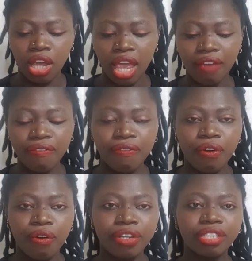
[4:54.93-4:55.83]

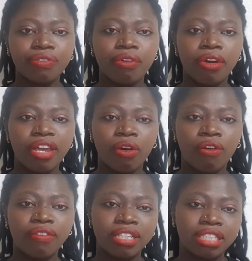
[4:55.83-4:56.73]
F4 is for
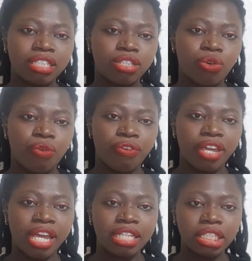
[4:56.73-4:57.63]
overseas
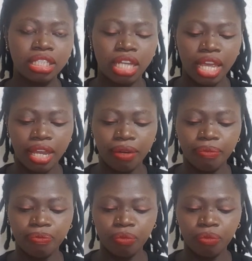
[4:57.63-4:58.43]
Koreans, and